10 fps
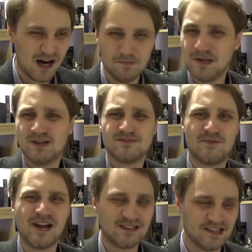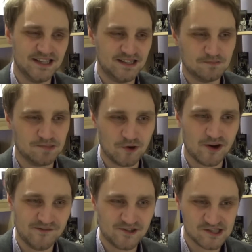Because frankly, the
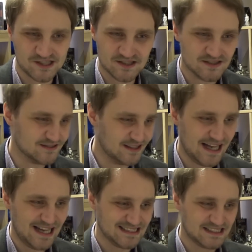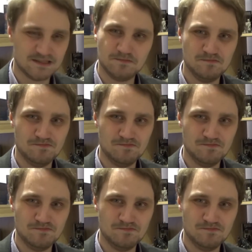Blu-ray version, as